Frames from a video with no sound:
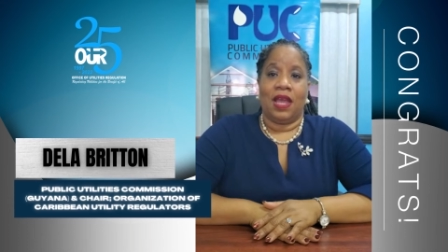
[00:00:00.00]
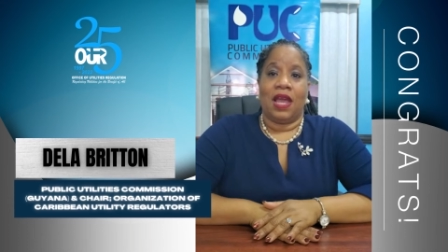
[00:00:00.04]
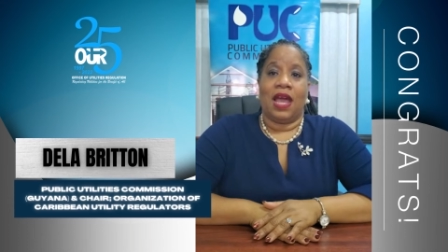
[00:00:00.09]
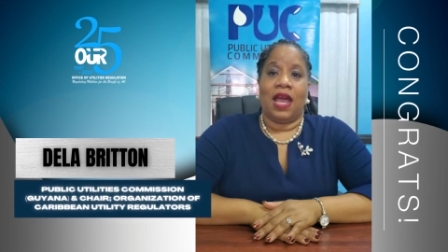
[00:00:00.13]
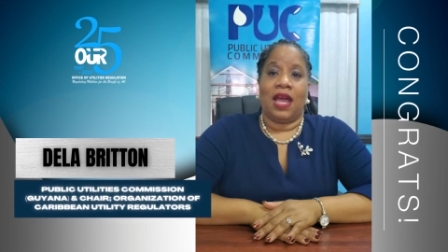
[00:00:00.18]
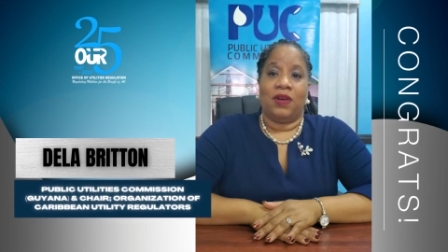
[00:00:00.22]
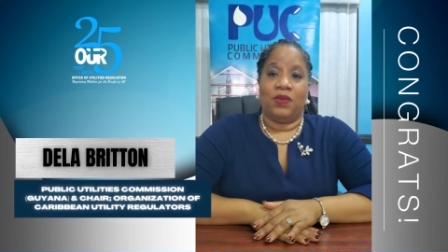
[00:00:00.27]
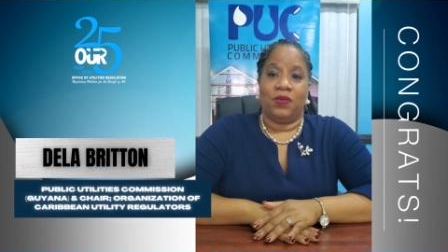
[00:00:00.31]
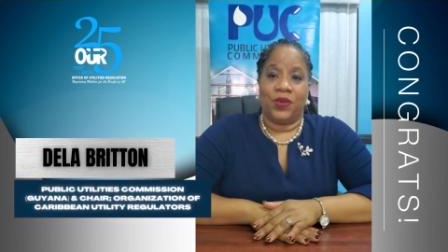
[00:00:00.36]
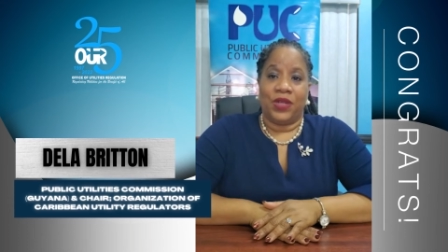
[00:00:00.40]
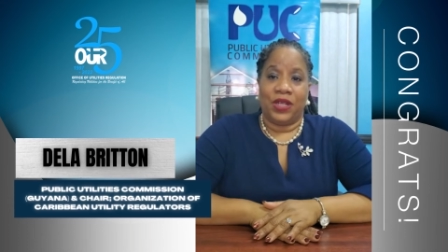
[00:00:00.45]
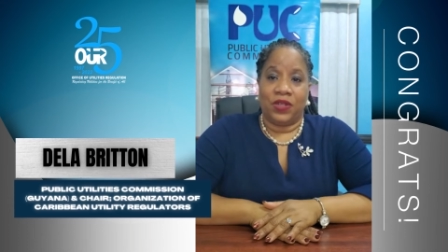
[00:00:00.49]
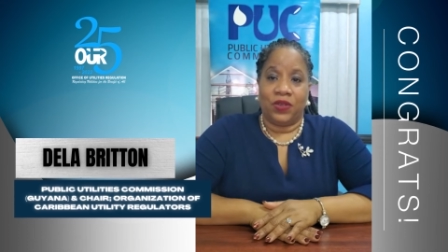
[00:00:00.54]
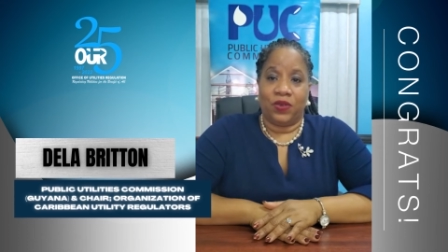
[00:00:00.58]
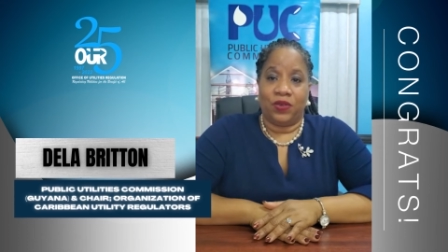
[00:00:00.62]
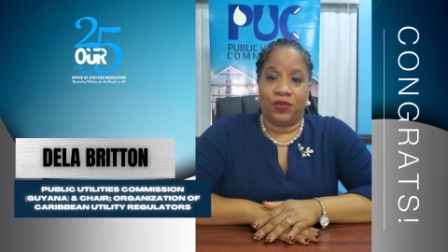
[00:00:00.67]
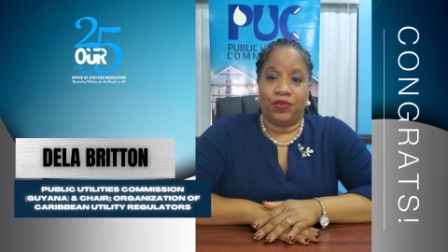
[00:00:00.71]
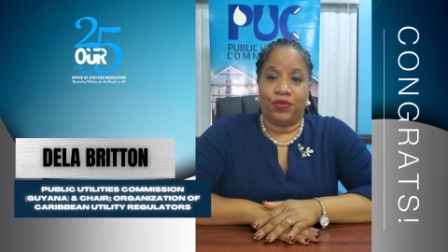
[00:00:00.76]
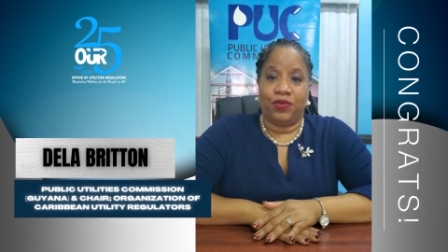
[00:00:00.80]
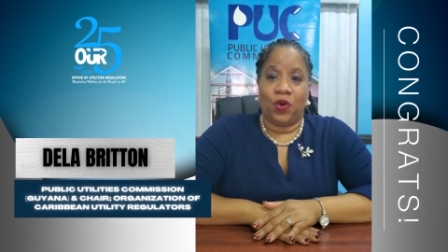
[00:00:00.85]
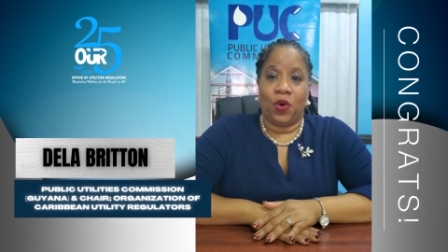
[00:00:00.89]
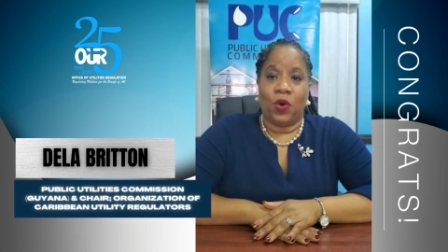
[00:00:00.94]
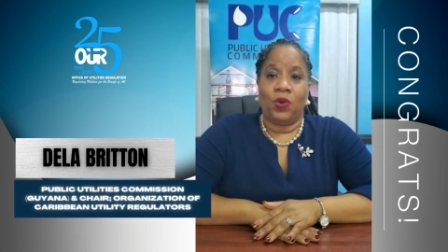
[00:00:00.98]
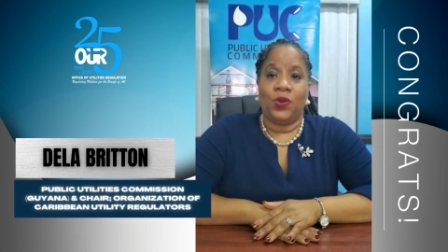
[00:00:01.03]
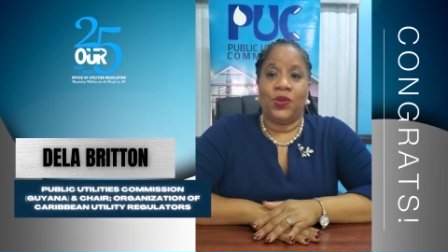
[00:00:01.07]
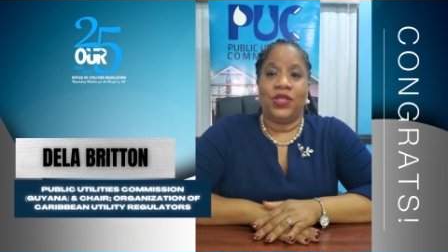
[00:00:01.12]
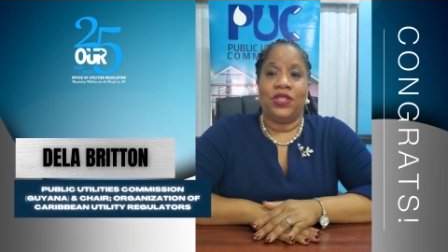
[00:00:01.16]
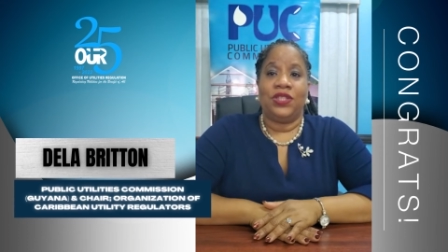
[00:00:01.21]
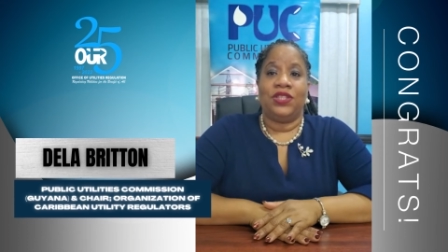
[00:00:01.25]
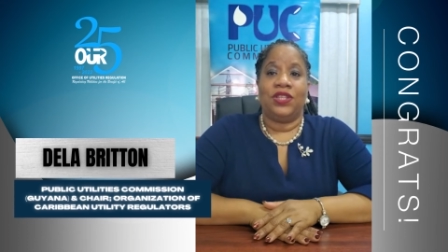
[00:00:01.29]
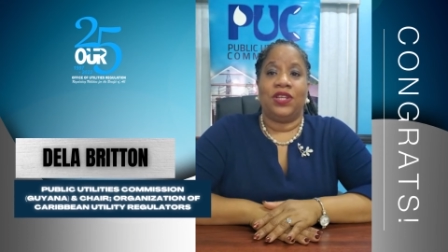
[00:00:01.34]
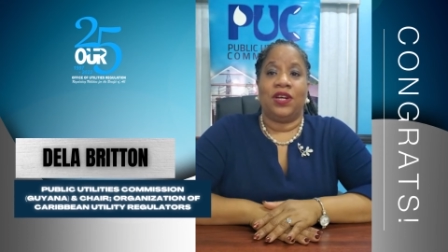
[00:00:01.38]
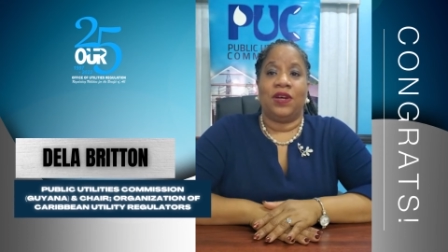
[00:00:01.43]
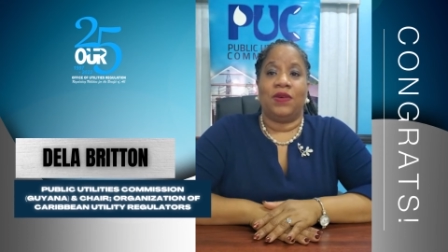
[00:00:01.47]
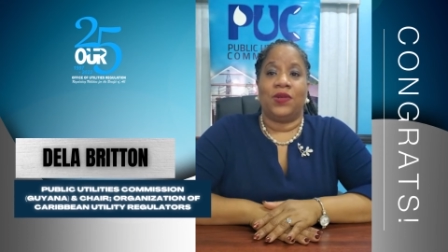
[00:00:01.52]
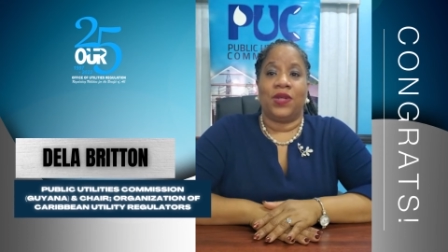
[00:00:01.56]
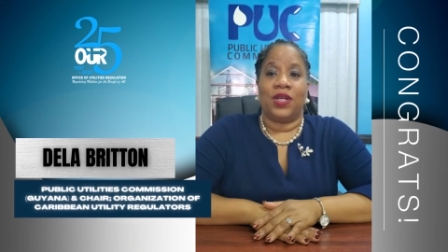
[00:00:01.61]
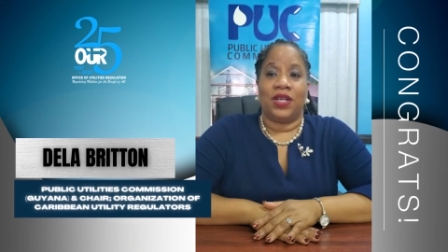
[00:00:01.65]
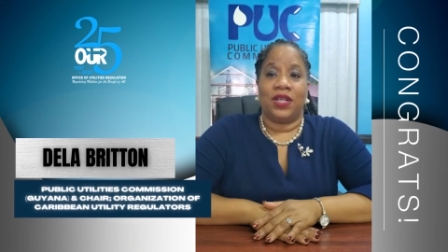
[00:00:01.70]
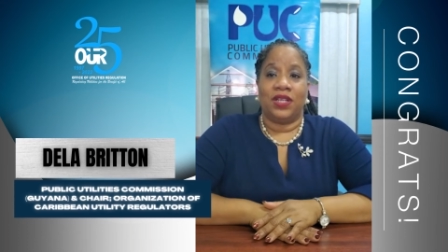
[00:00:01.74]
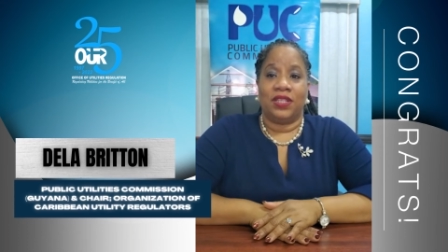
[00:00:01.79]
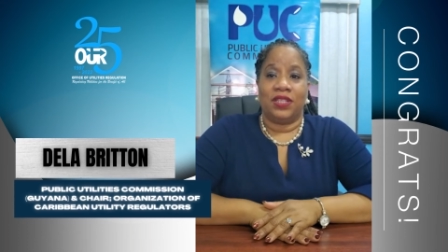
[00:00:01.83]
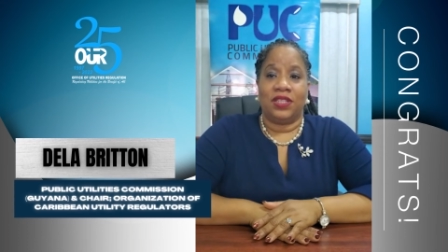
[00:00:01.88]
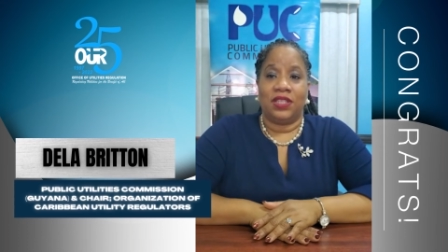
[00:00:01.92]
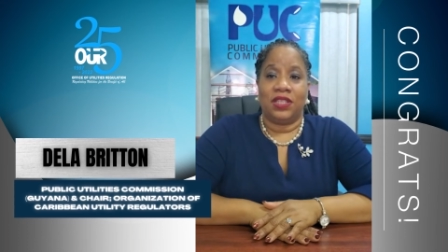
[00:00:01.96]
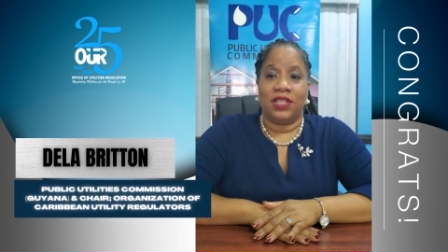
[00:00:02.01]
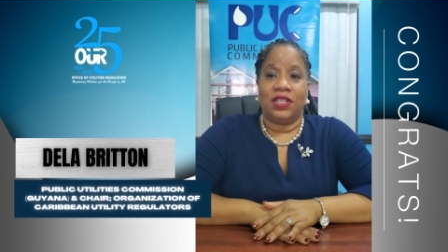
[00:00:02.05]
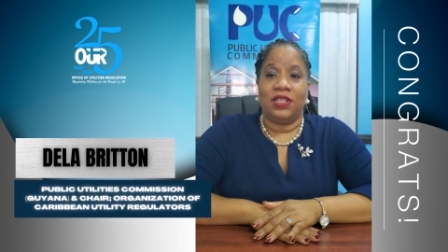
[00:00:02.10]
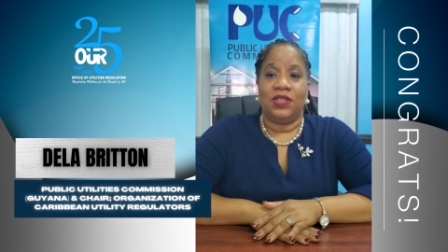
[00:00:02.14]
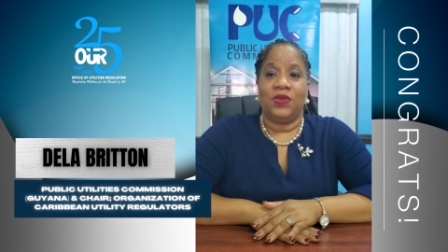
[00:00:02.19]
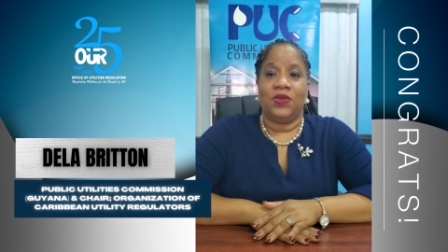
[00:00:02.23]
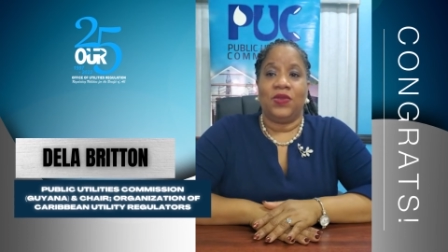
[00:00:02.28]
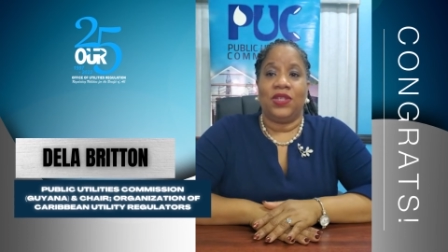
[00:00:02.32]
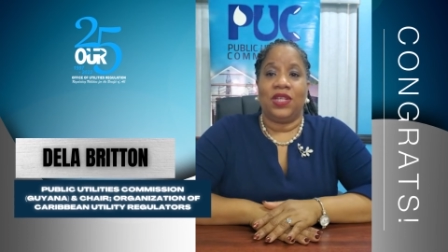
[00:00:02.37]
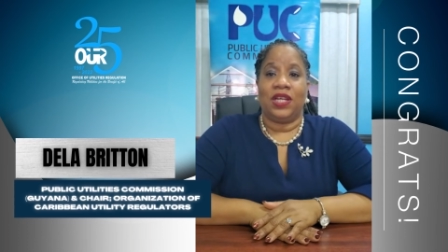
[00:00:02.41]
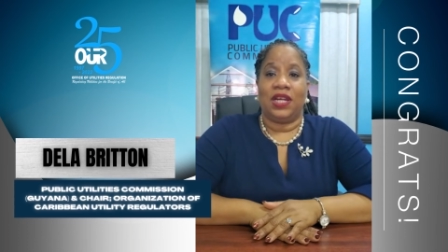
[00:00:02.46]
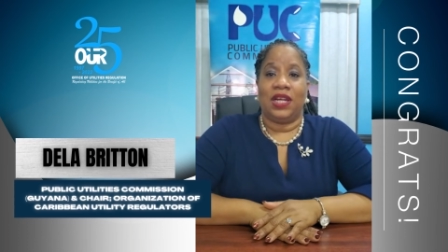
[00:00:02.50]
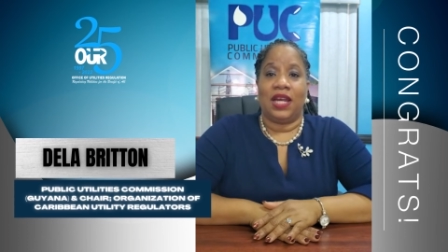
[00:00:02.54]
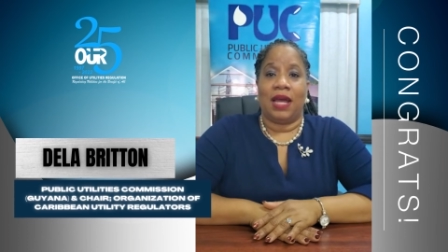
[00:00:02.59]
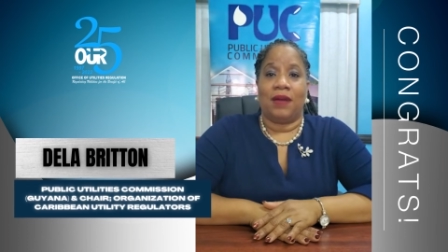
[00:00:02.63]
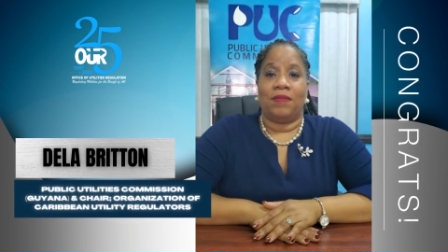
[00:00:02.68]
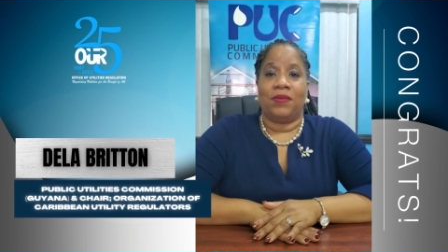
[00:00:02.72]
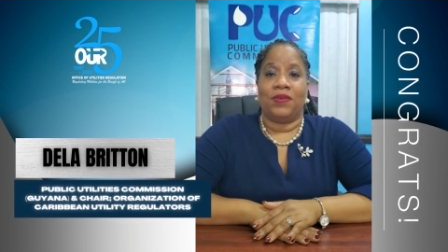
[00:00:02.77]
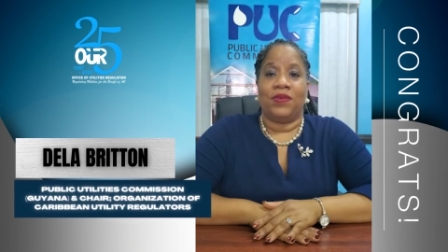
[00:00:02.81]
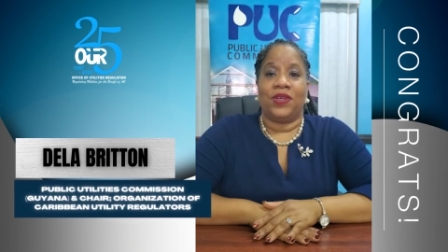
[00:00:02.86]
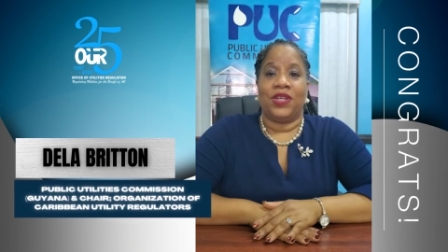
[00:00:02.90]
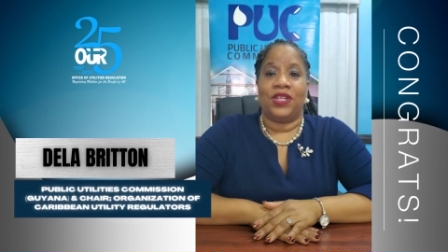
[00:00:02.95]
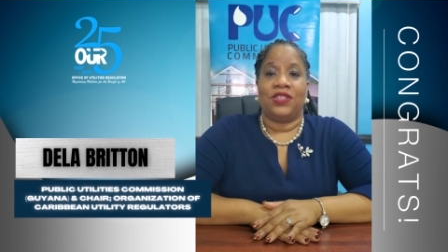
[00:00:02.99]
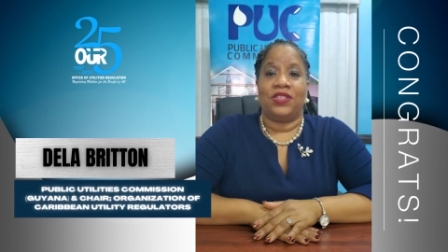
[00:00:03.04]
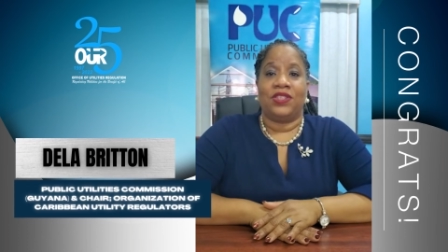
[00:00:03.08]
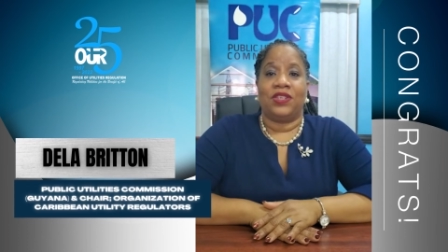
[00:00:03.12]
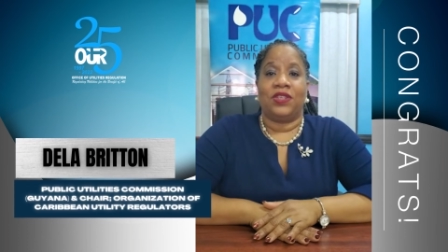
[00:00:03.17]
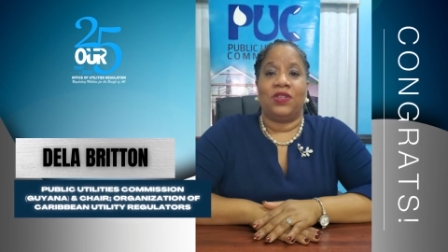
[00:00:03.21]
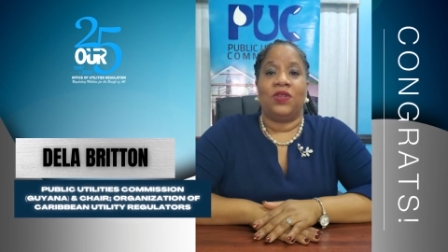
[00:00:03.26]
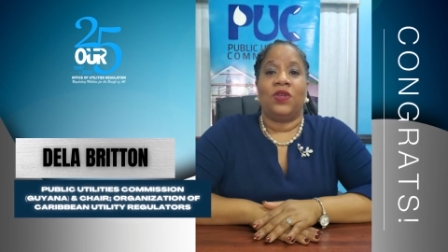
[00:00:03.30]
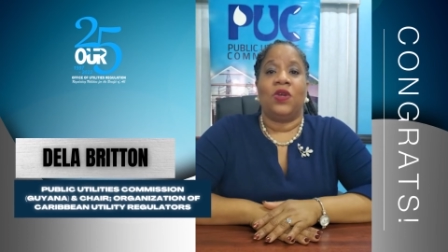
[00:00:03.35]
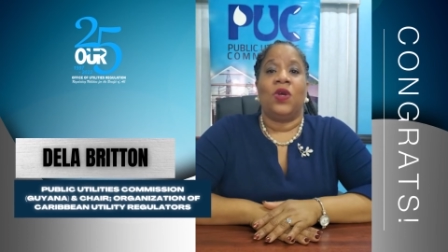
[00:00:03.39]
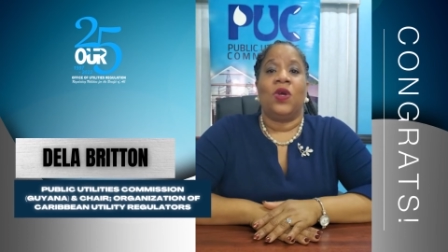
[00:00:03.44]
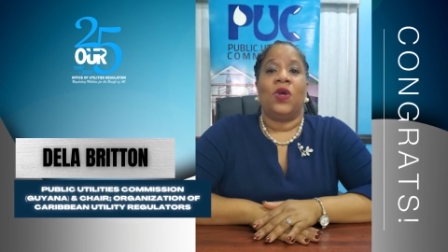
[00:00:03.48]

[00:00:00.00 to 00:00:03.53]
and we look forward to our continued collaboration